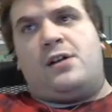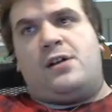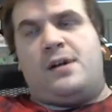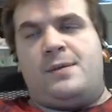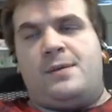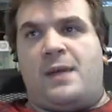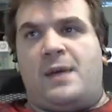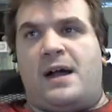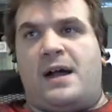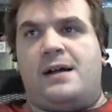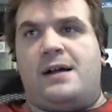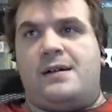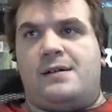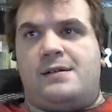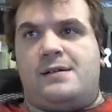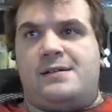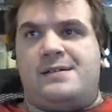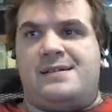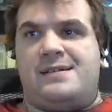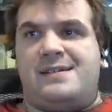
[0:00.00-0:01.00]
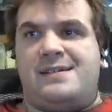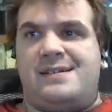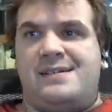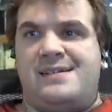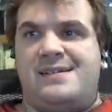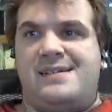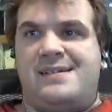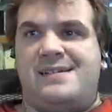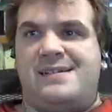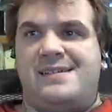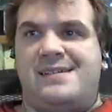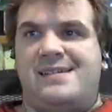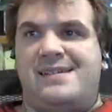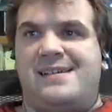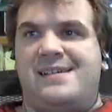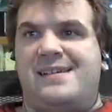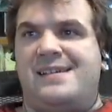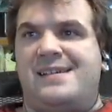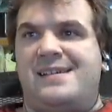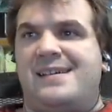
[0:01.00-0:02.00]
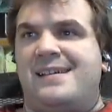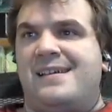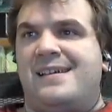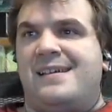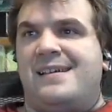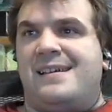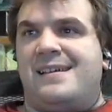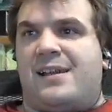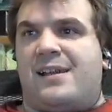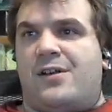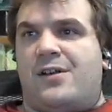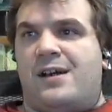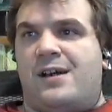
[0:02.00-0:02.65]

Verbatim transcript: how did you block that, you piece of shit? You know,